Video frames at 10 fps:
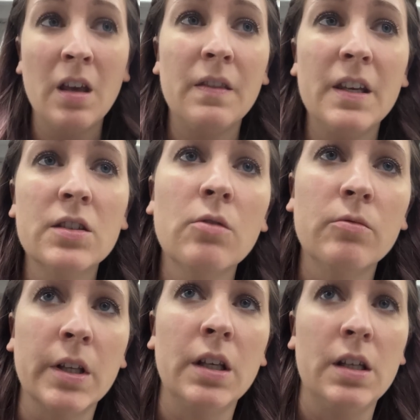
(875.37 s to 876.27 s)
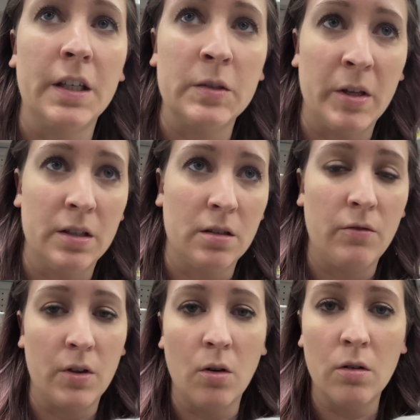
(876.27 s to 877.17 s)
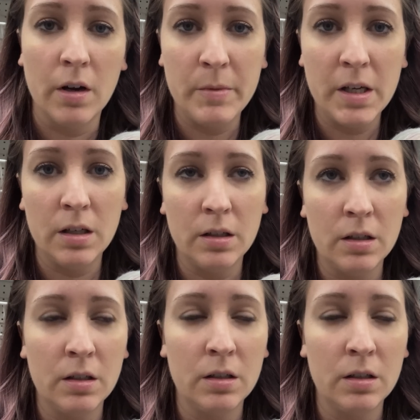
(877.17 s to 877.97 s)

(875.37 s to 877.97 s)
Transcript: These are really expensive though. I mean,